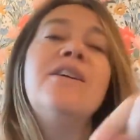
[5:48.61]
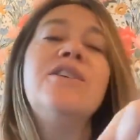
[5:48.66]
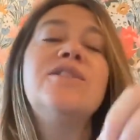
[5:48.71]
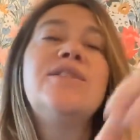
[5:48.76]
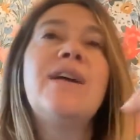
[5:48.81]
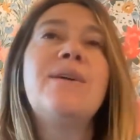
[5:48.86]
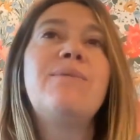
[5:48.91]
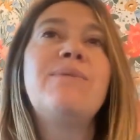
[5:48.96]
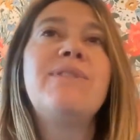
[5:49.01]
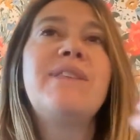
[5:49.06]

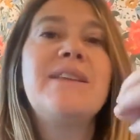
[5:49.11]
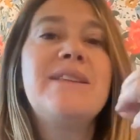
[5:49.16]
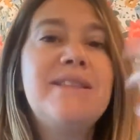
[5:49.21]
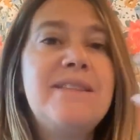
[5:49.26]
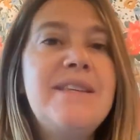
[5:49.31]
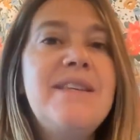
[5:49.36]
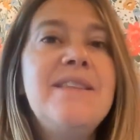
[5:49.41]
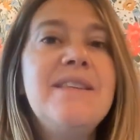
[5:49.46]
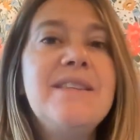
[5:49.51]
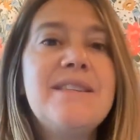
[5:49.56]
so that when they
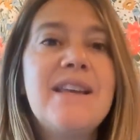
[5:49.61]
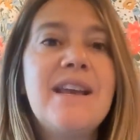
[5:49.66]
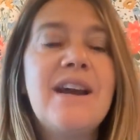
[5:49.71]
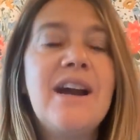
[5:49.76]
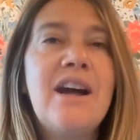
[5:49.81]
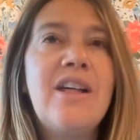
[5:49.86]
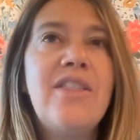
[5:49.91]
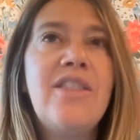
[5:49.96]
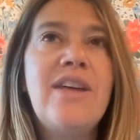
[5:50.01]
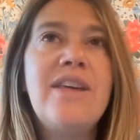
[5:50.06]
see the
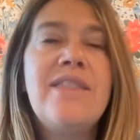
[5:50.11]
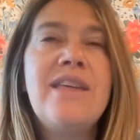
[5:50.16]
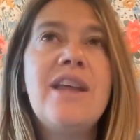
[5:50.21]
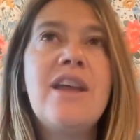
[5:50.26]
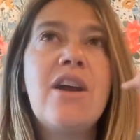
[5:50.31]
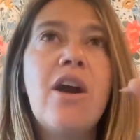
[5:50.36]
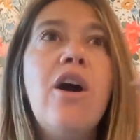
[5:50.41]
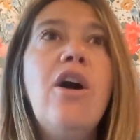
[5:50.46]
sale, they think,